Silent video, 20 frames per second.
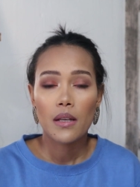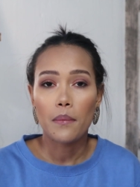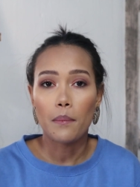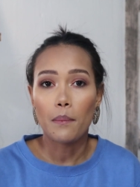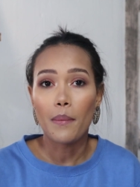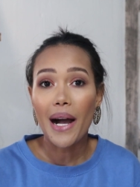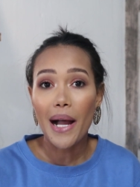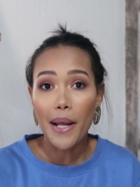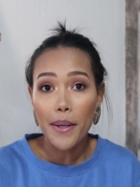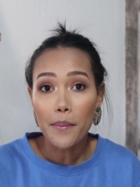
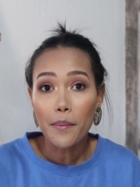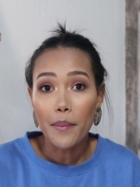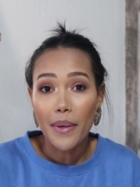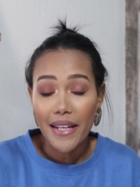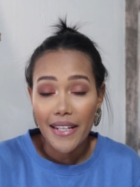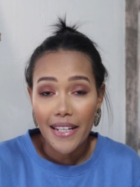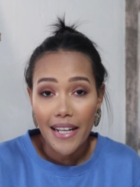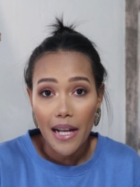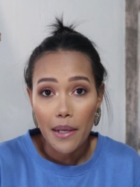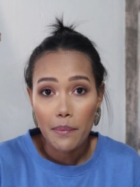my
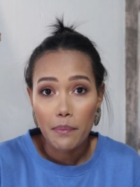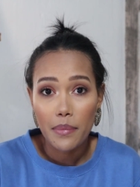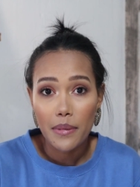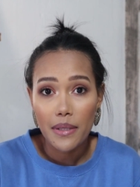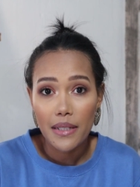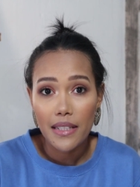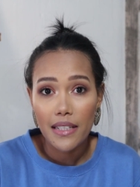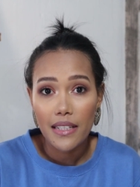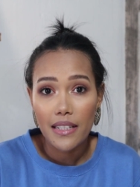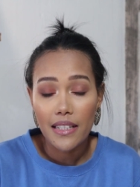makeup
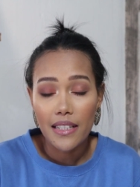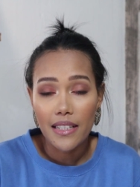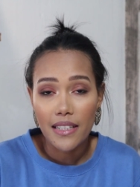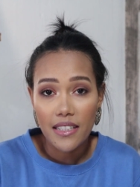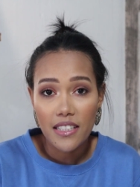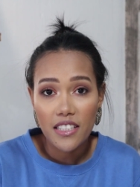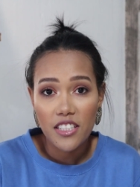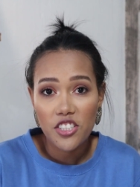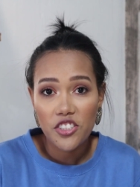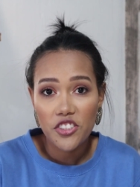
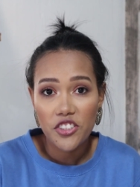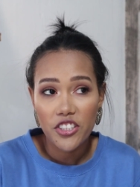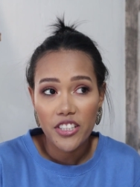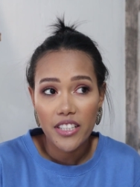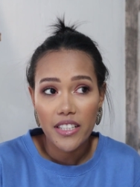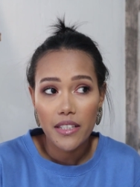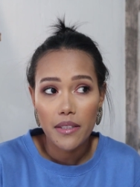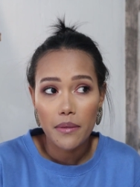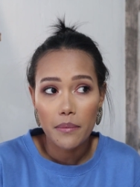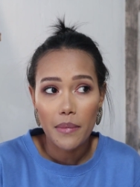
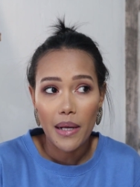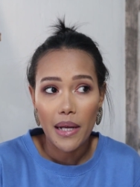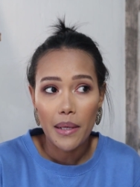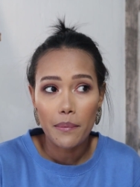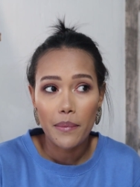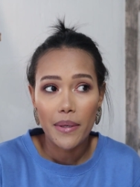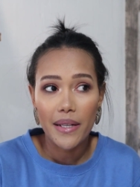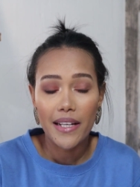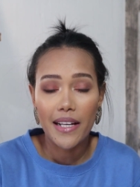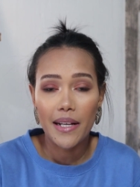industry, my
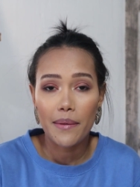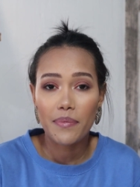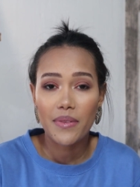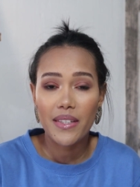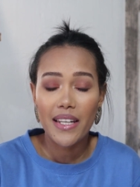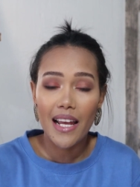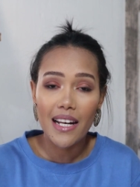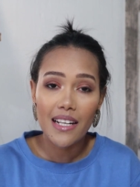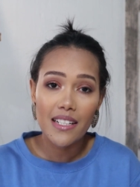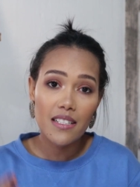makeup
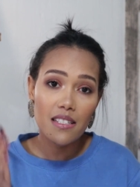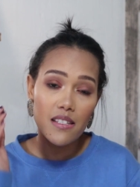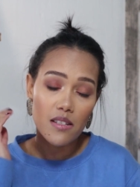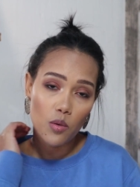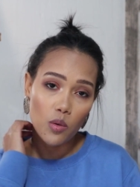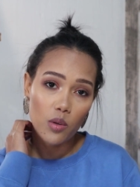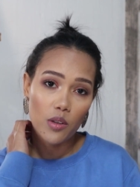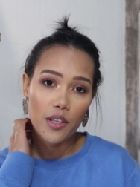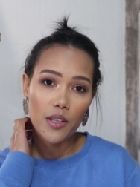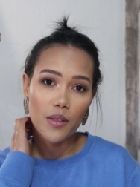talents,
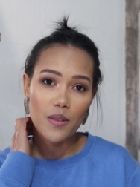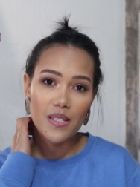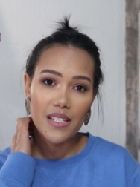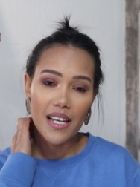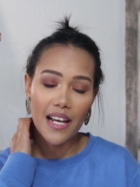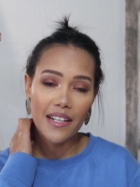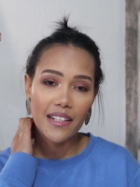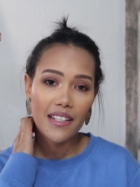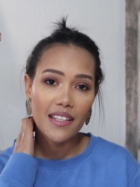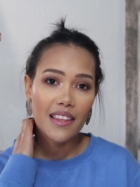all those
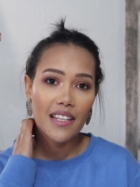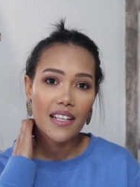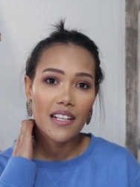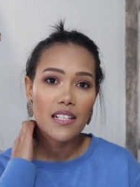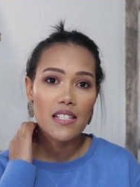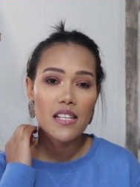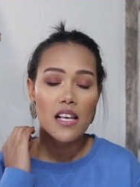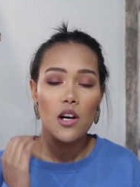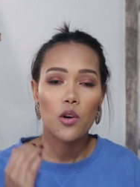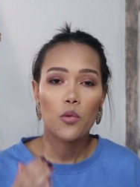kind of
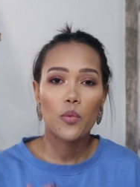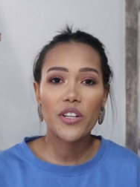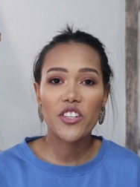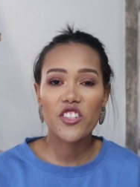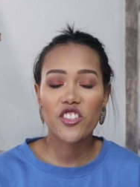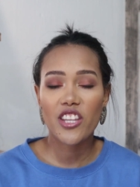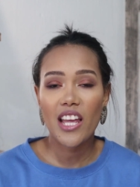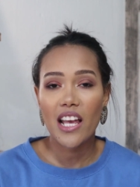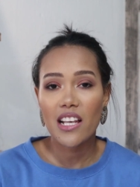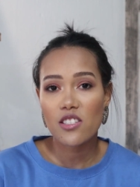things,
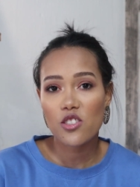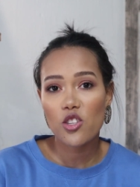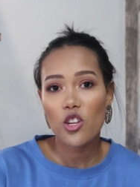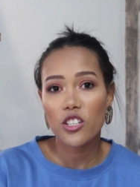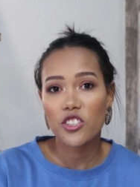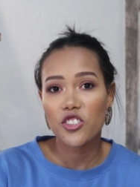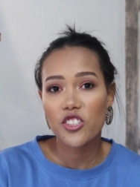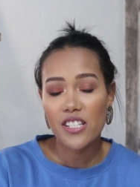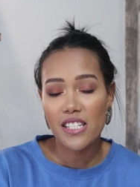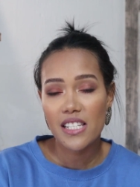which does
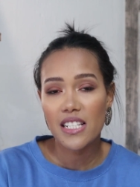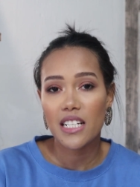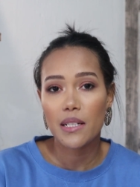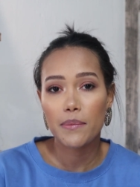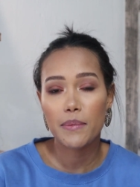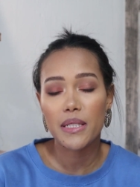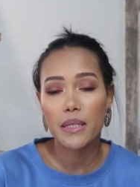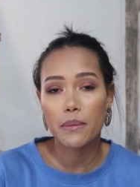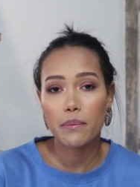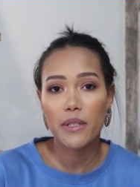not just
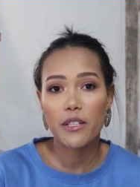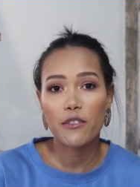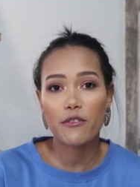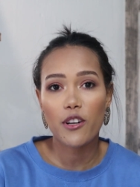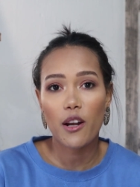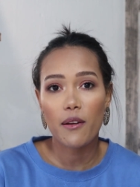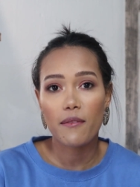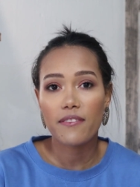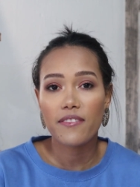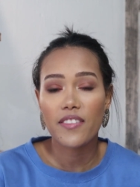limit me
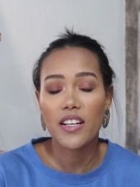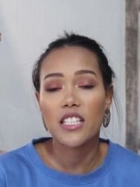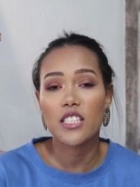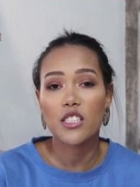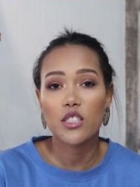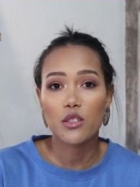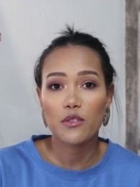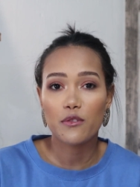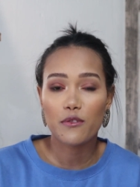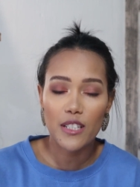from
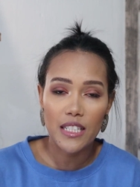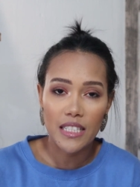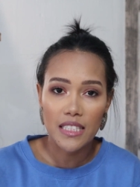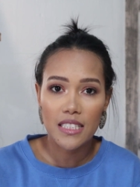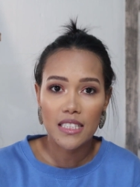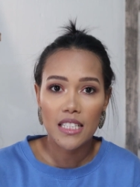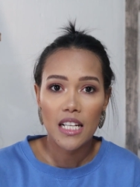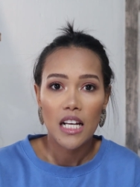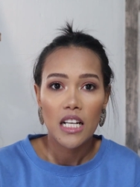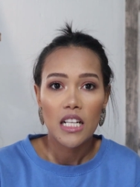face to
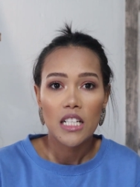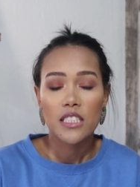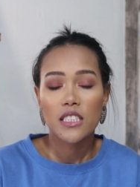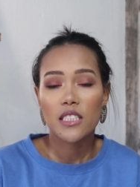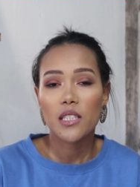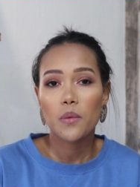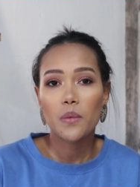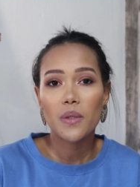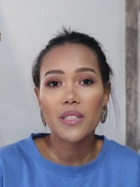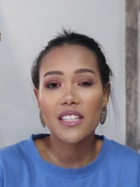face.
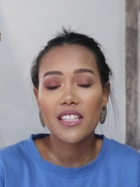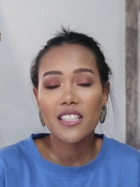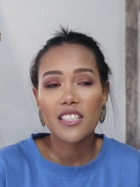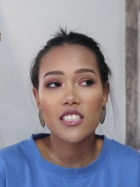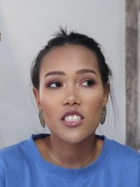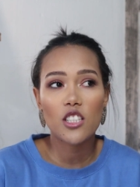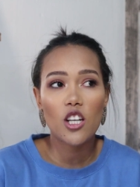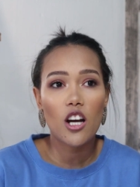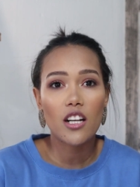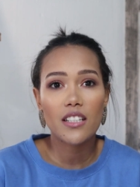So with
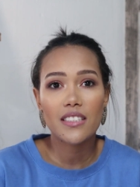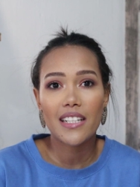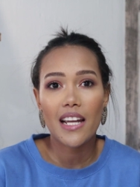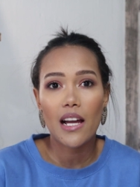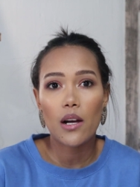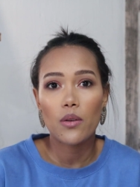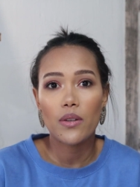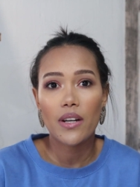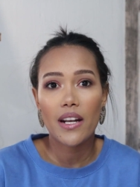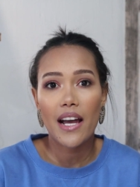this
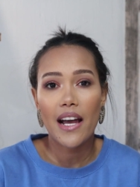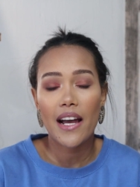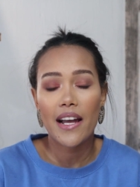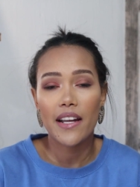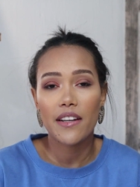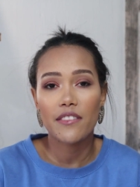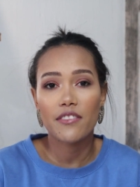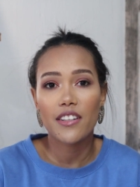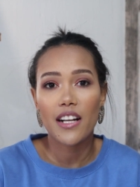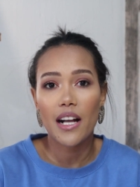lockdown, I
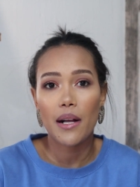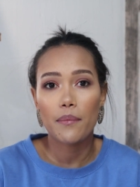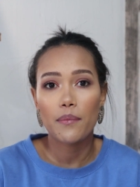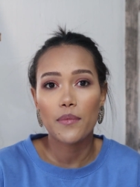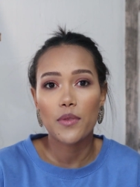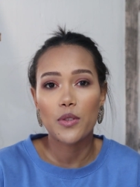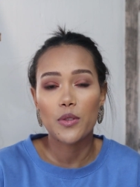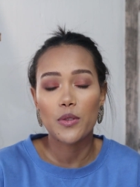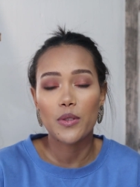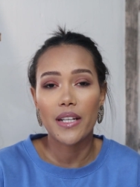have
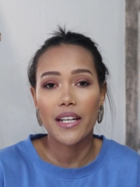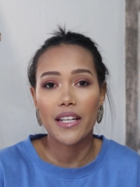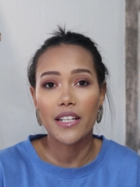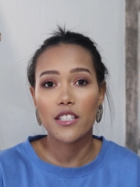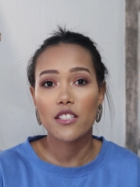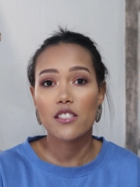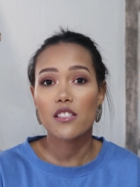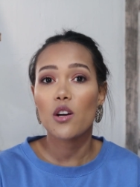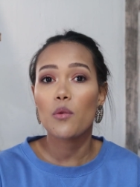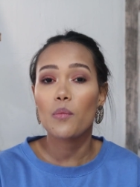come to
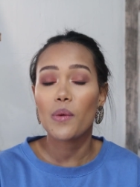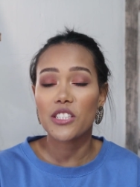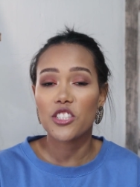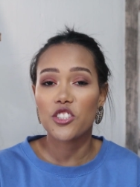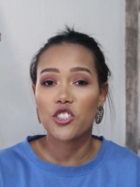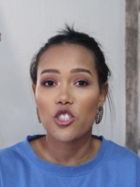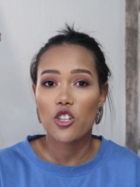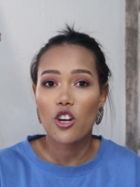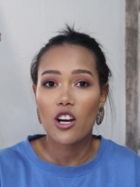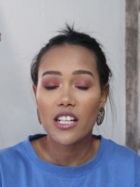gain so
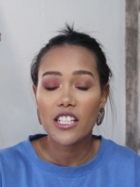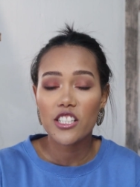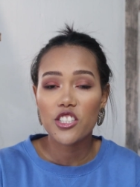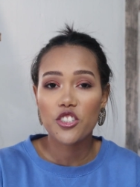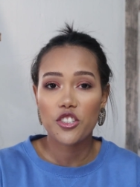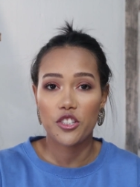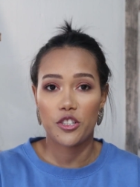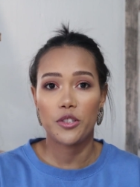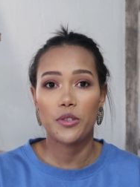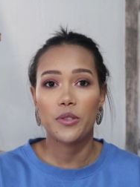much
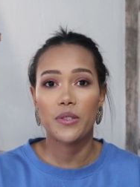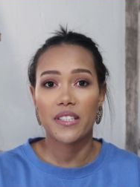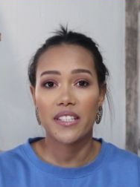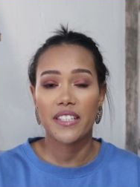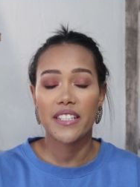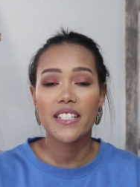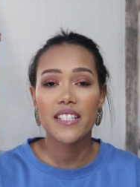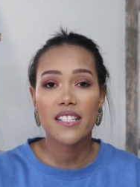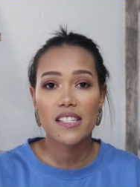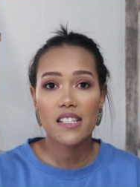knowledge through
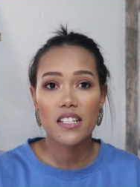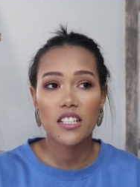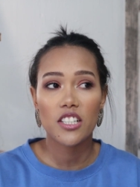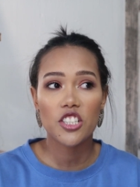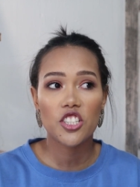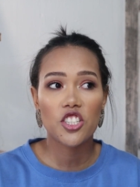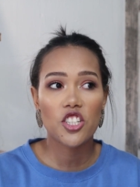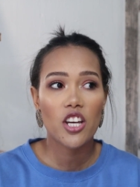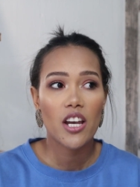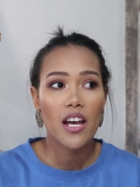
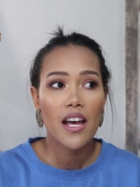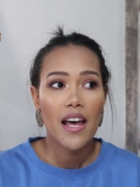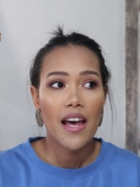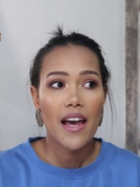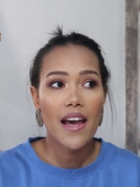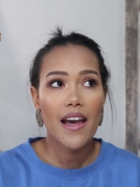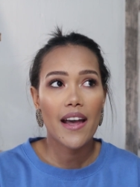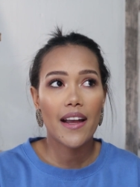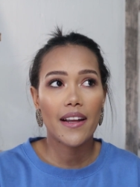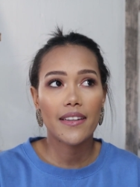research
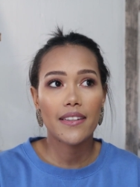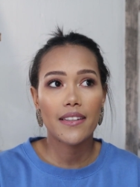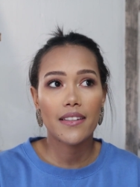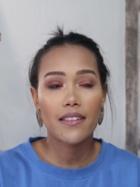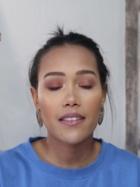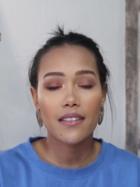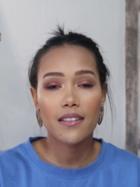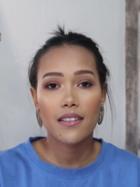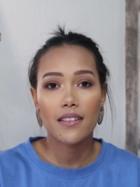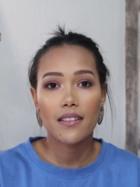
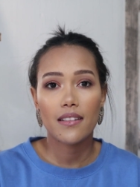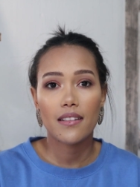and